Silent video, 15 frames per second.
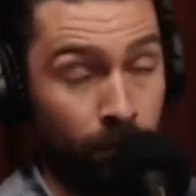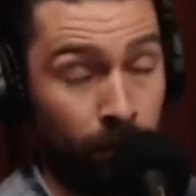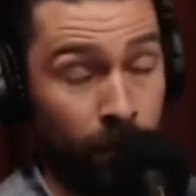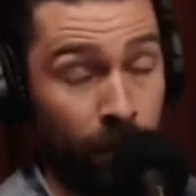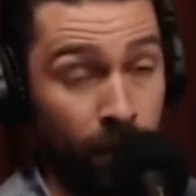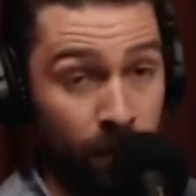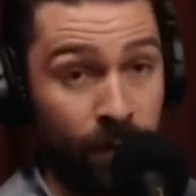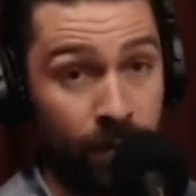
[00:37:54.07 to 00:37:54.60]

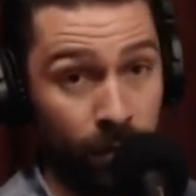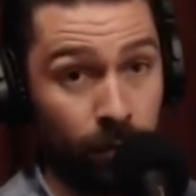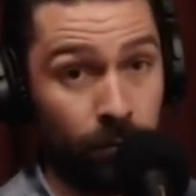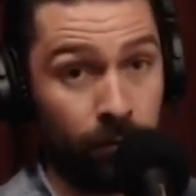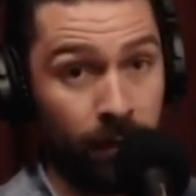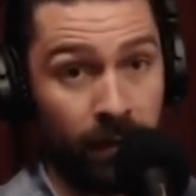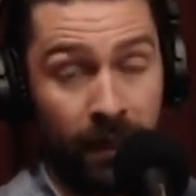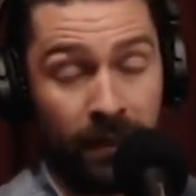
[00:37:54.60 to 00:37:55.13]
used to,
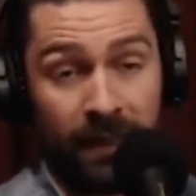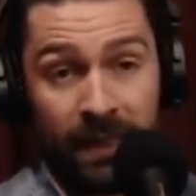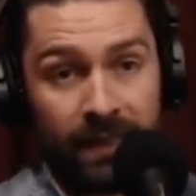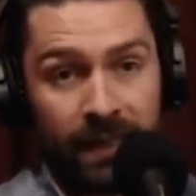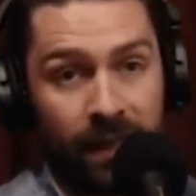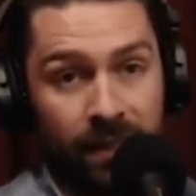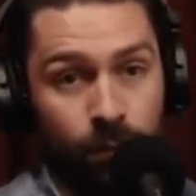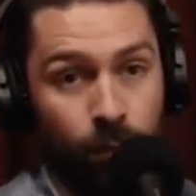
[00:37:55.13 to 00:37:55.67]
and like
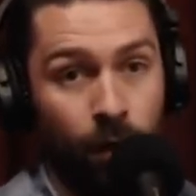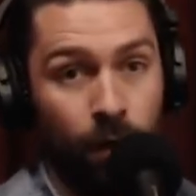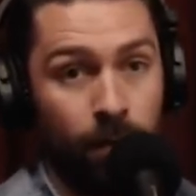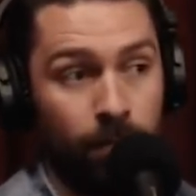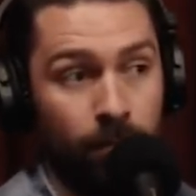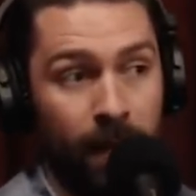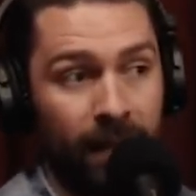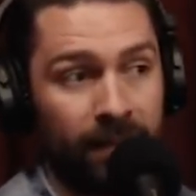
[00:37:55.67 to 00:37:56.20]
these guys
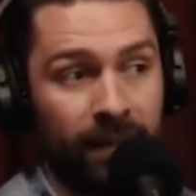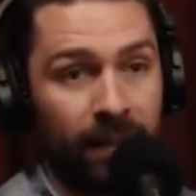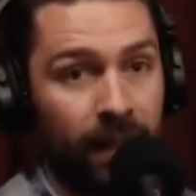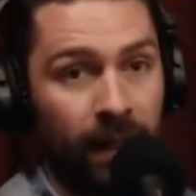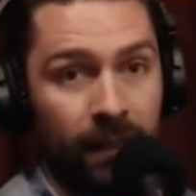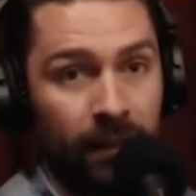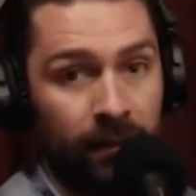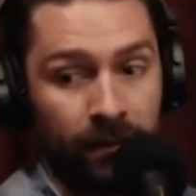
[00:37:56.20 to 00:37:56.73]
weren't batting an
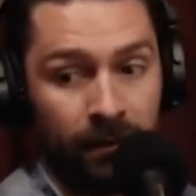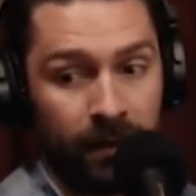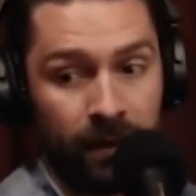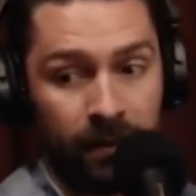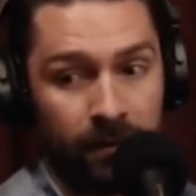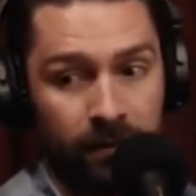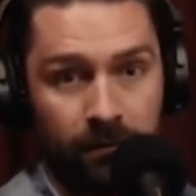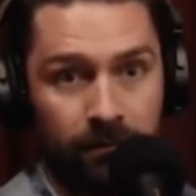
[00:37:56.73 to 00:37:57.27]
eyelid at
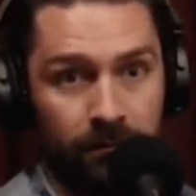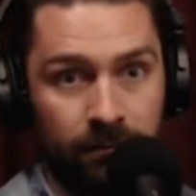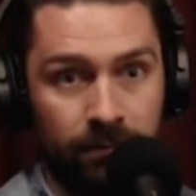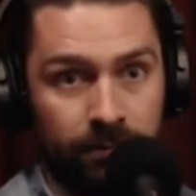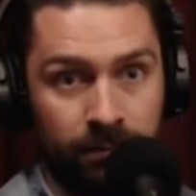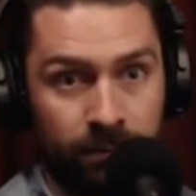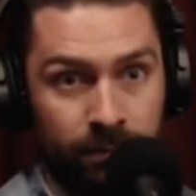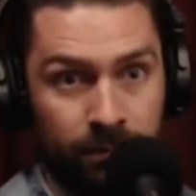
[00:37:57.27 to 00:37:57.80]
these
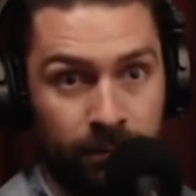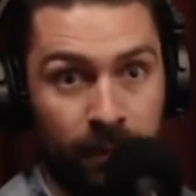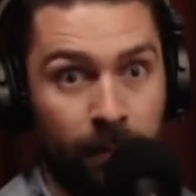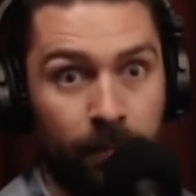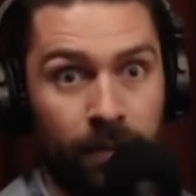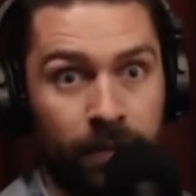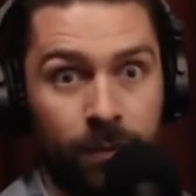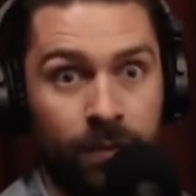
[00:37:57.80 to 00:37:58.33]

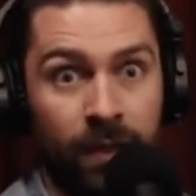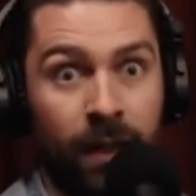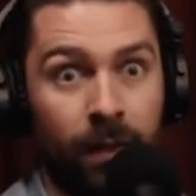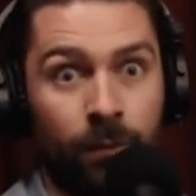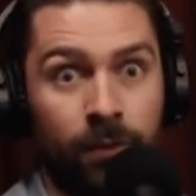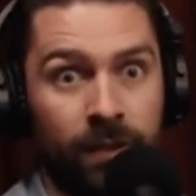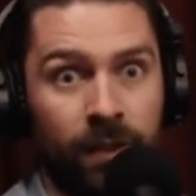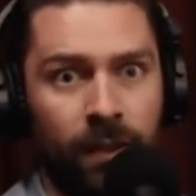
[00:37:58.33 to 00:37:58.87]
numbers, which
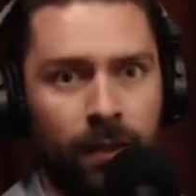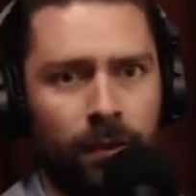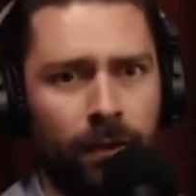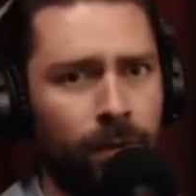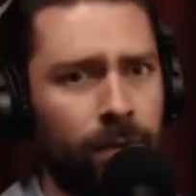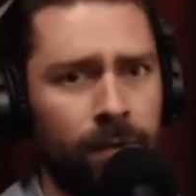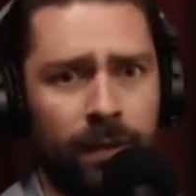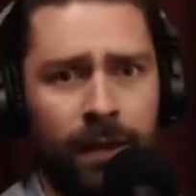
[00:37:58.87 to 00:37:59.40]
yeah. I was like,
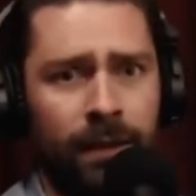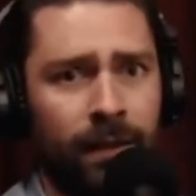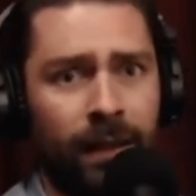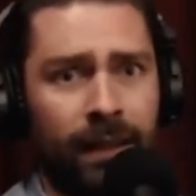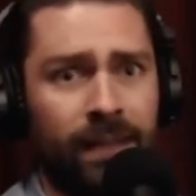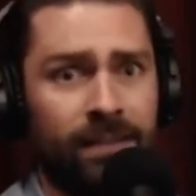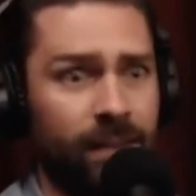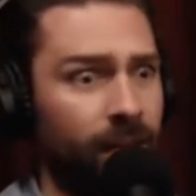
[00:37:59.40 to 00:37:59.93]
lo
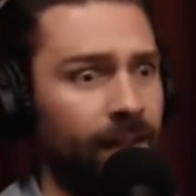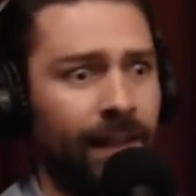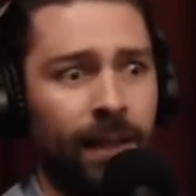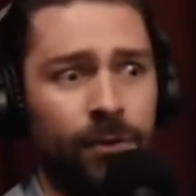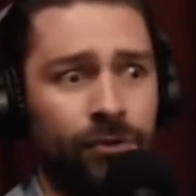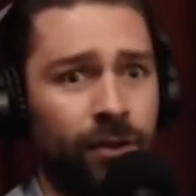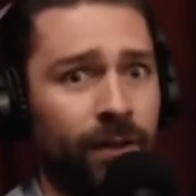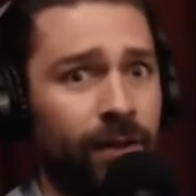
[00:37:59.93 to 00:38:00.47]
like internally,
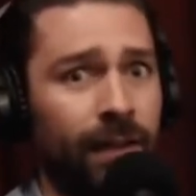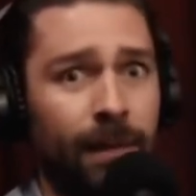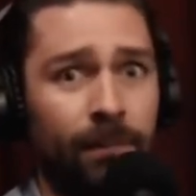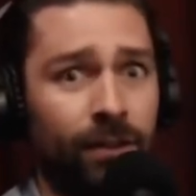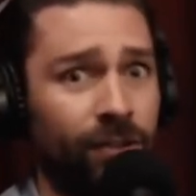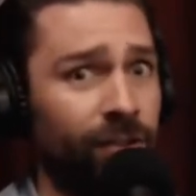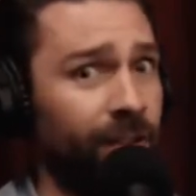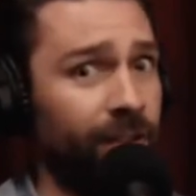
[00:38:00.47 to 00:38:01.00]
I was trying to keep
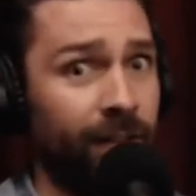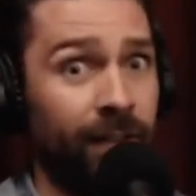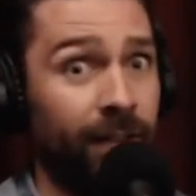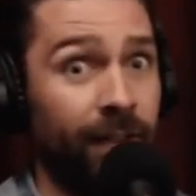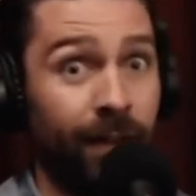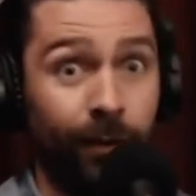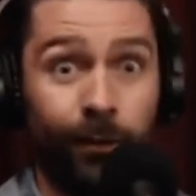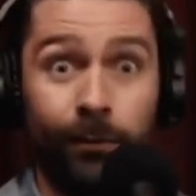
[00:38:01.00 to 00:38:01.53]
my shit
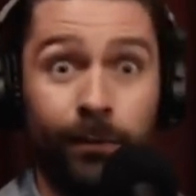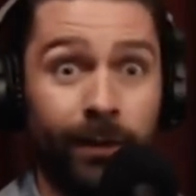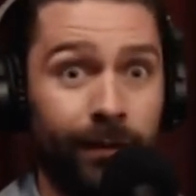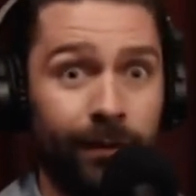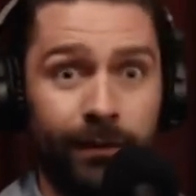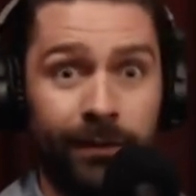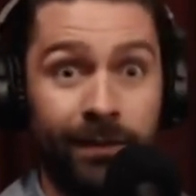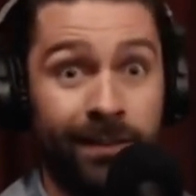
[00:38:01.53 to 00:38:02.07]
together. Like, oh my
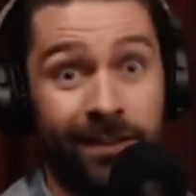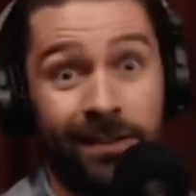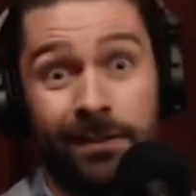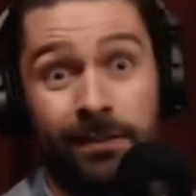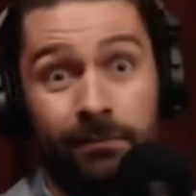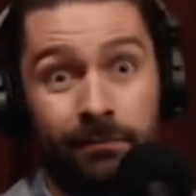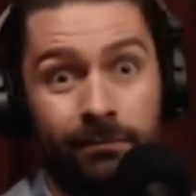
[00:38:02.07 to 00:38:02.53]
god, this is.